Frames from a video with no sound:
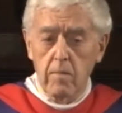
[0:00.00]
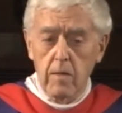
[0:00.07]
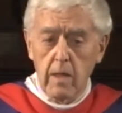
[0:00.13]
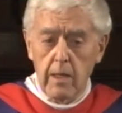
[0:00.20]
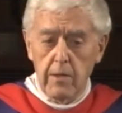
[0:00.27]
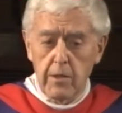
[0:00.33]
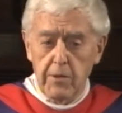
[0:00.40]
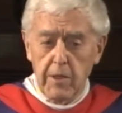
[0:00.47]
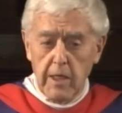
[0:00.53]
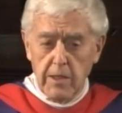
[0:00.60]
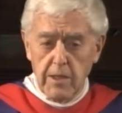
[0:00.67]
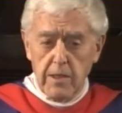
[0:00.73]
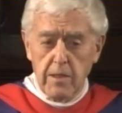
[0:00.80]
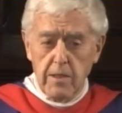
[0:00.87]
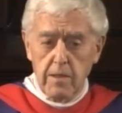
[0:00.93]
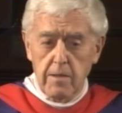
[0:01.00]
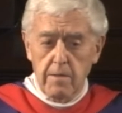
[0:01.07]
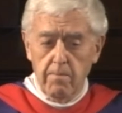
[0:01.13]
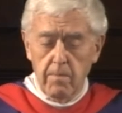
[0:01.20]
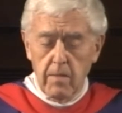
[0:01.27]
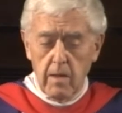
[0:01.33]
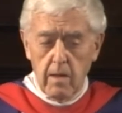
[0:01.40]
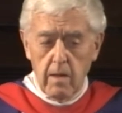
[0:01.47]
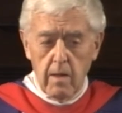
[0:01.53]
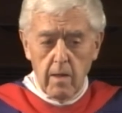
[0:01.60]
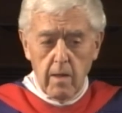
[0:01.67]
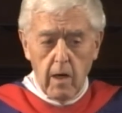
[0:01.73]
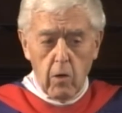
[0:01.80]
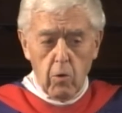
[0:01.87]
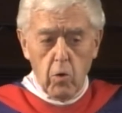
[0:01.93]
and the tests
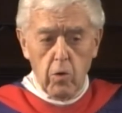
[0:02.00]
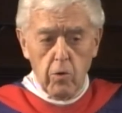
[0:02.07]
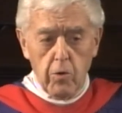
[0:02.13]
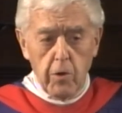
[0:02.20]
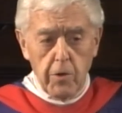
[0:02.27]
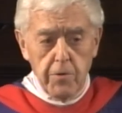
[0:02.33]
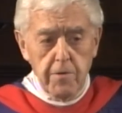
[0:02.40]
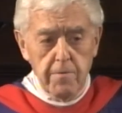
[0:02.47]
are all good.